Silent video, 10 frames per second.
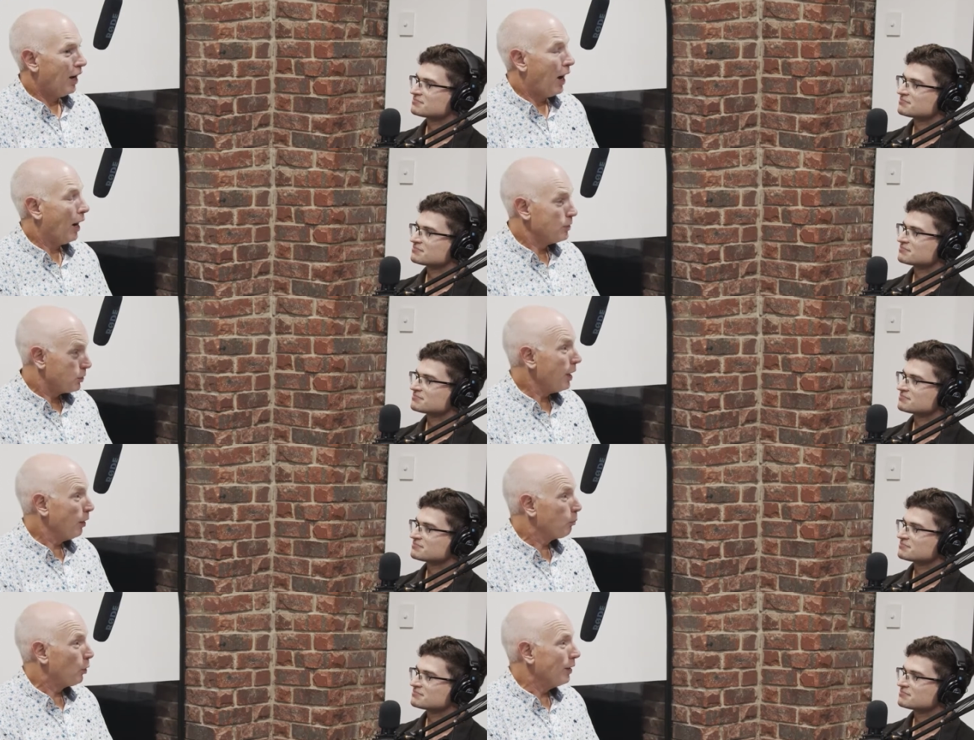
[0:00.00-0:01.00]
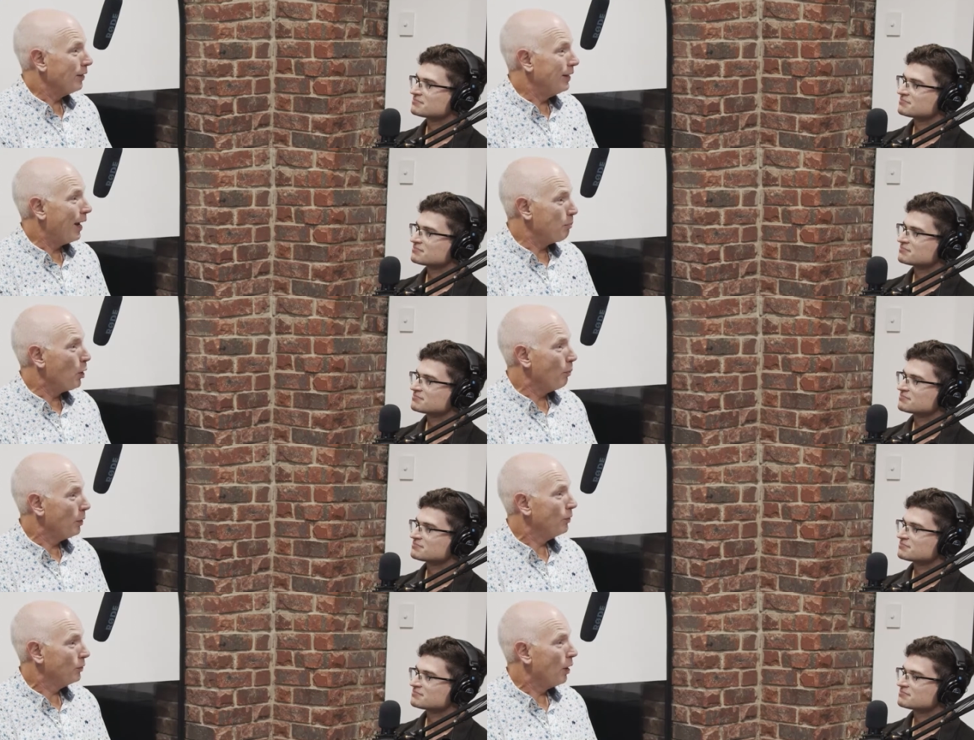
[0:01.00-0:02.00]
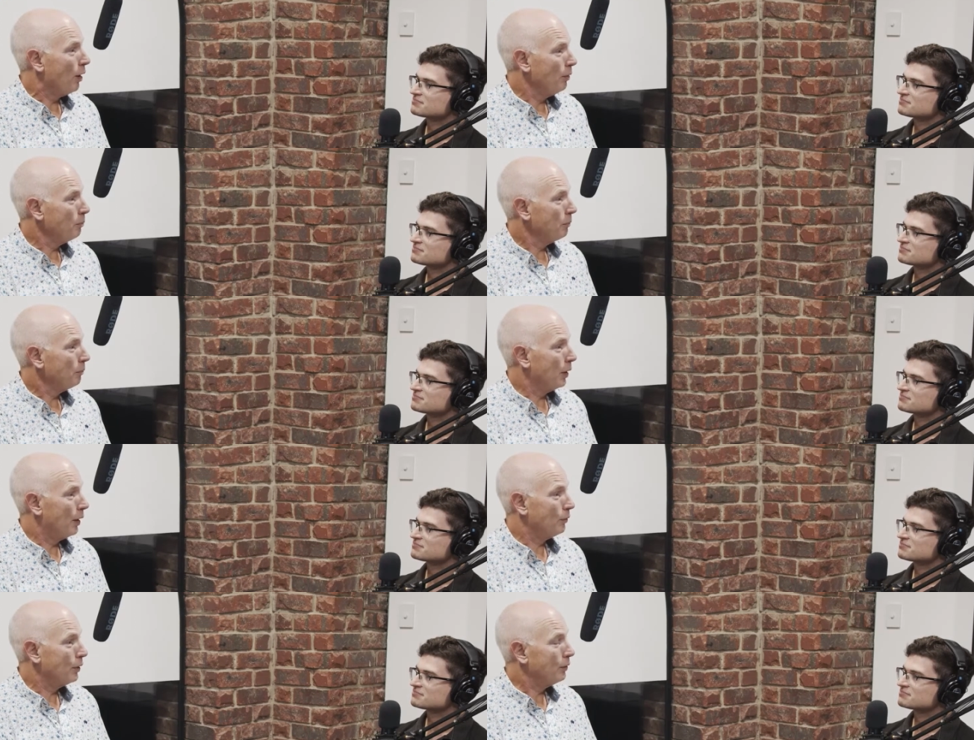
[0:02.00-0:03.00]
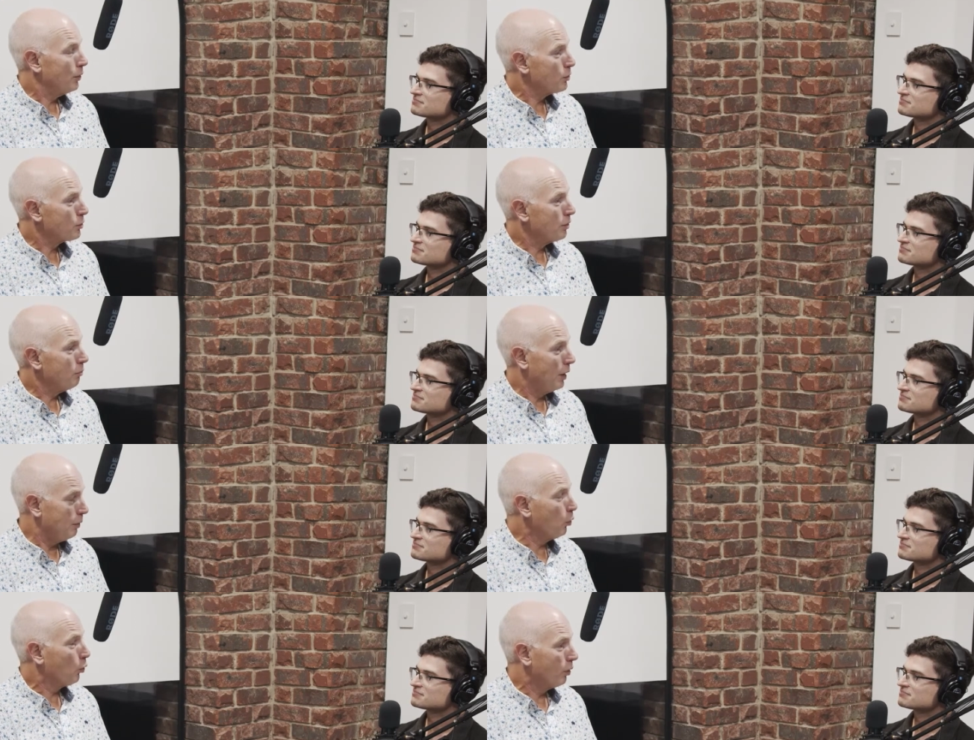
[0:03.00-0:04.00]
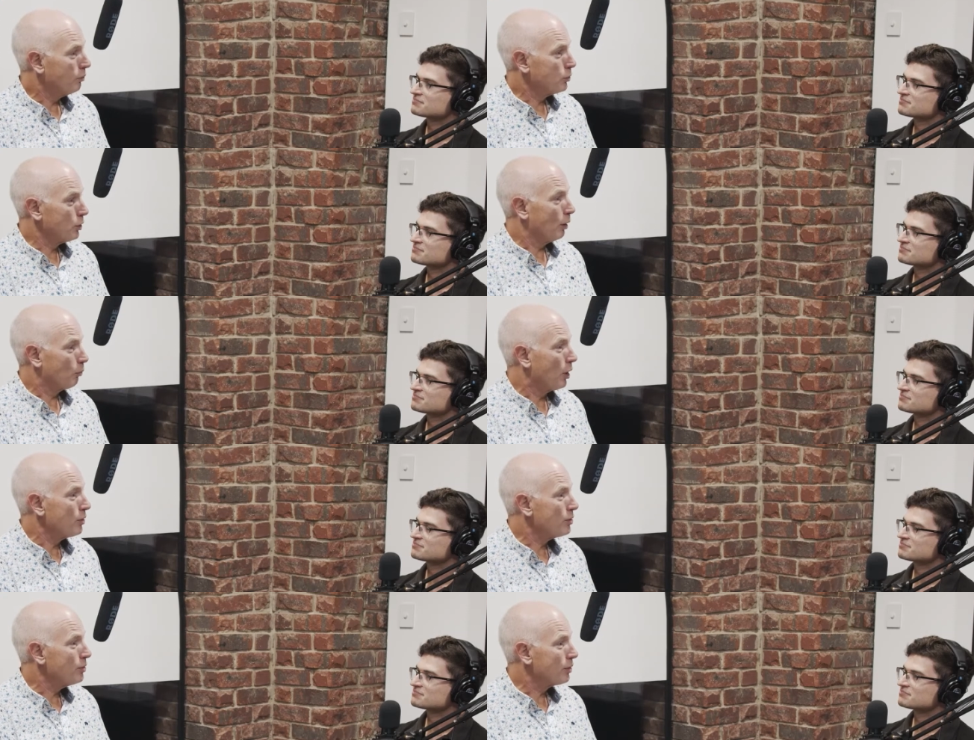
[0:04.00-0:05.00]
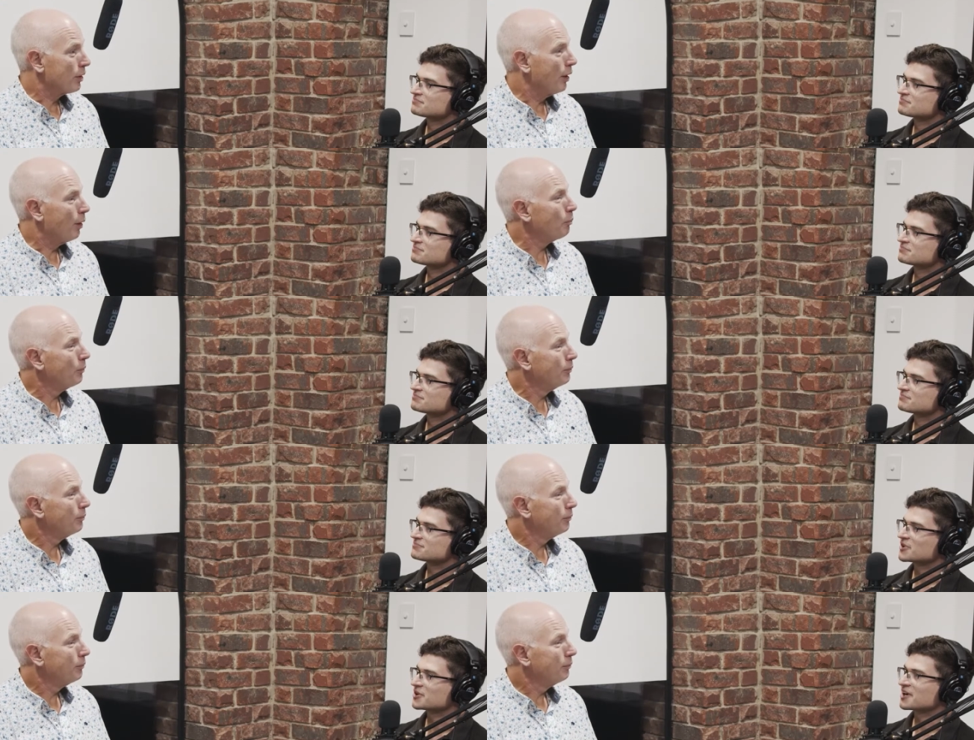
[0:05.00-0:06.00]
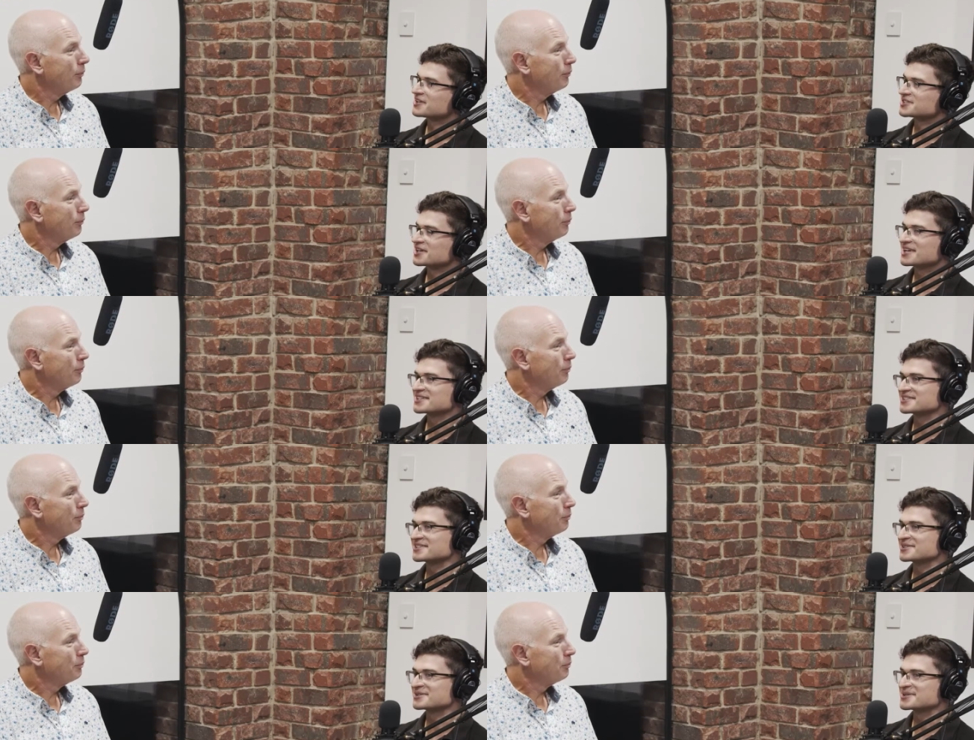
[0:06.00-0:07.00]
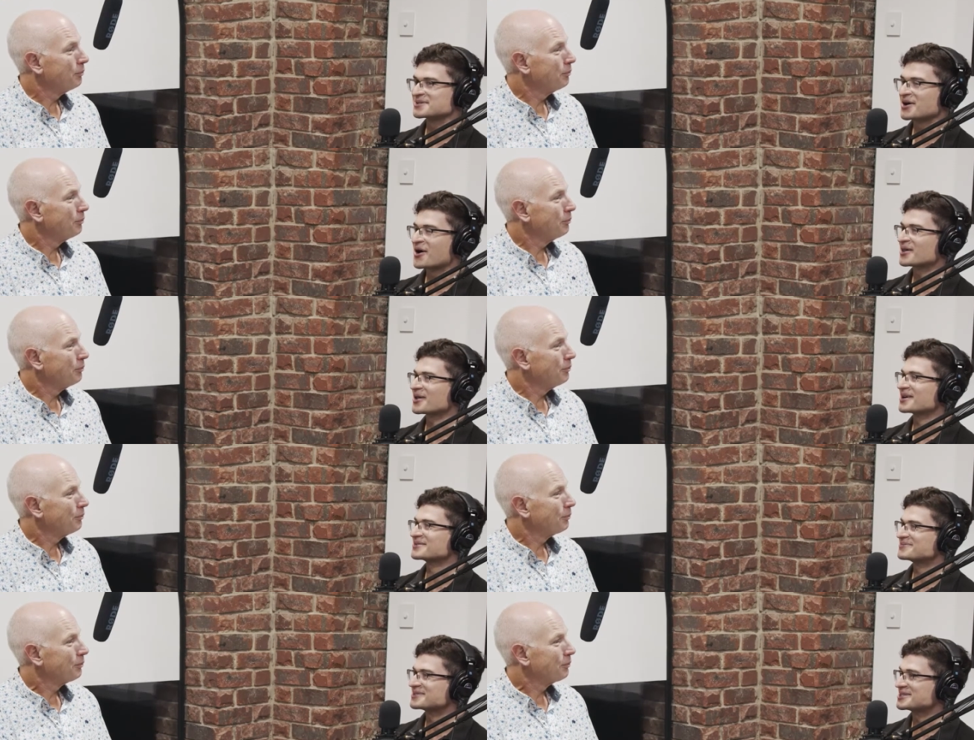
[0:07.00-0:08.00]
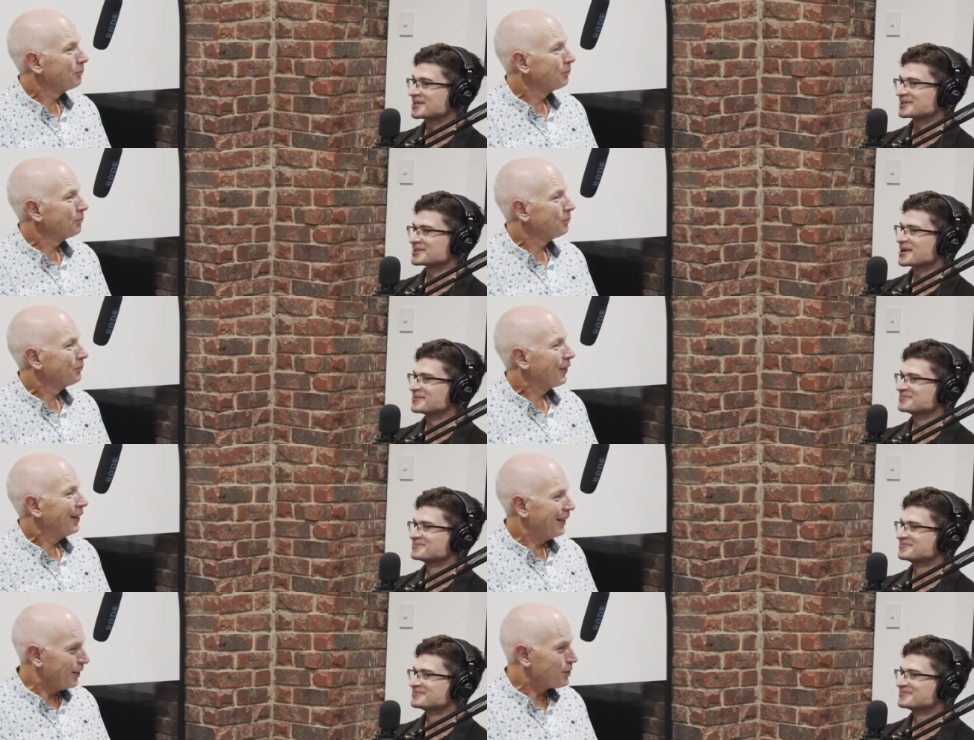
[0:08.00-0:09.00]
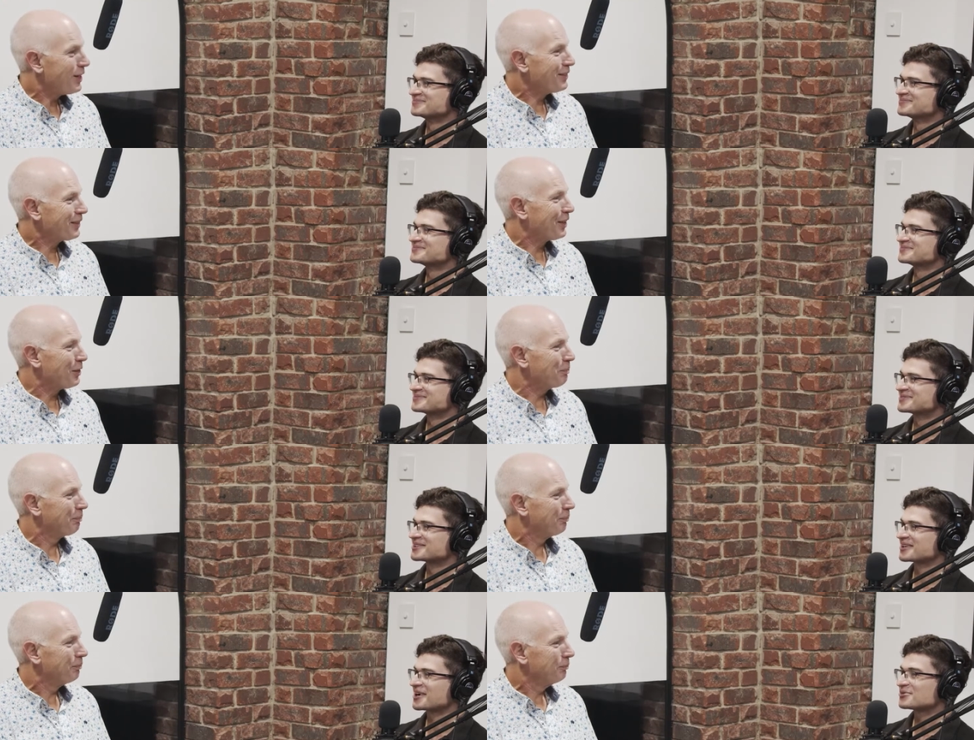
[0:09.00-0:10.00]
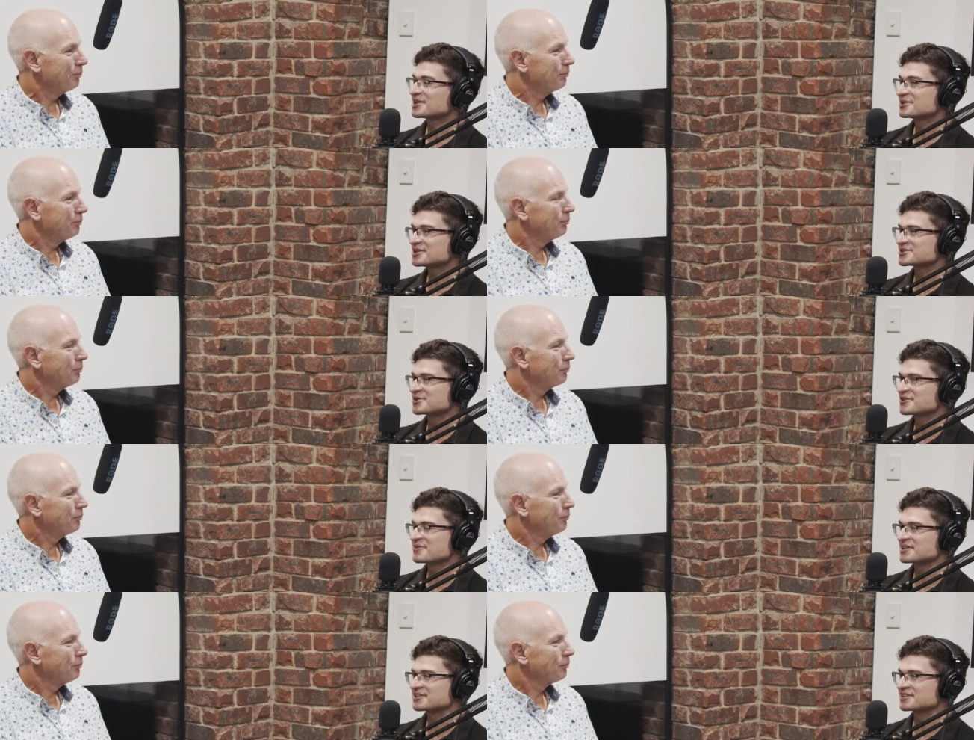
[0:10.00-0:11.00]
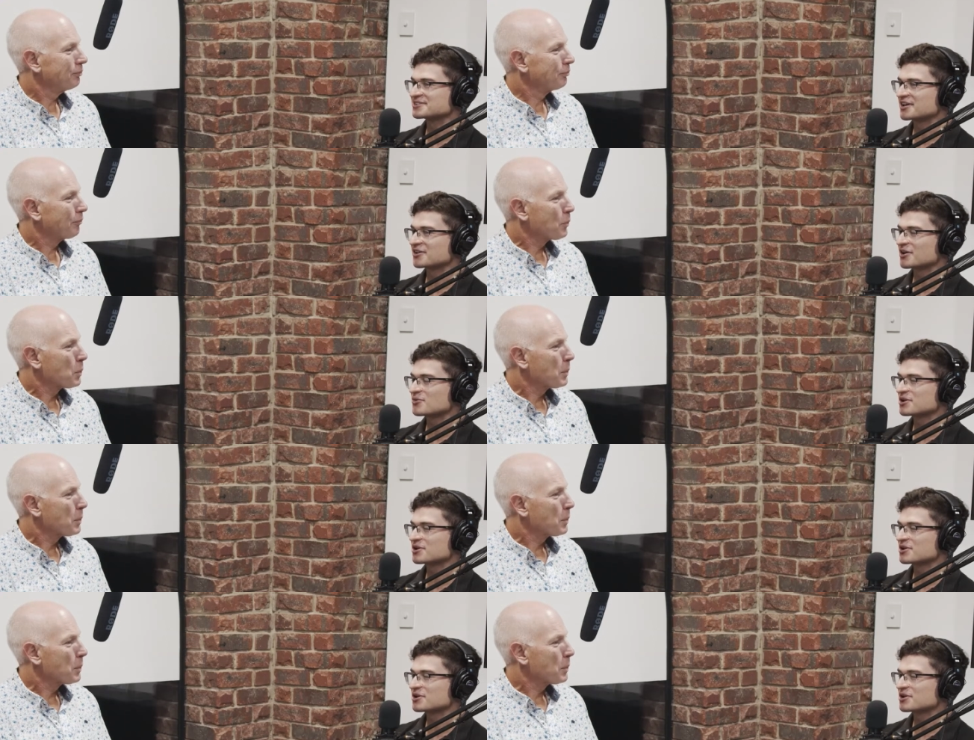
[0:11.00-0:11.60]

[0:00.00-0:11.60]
Speaker 1: I celebrated that moment in time, but I think there's many more celebrations to come.
Speaker 2: Okay, so I guess the, the, the, highlight is yet to come.
Speaker 1: It is yet to come.
Speaker 2: Okay, well let, us talk about that then, Doug. Like,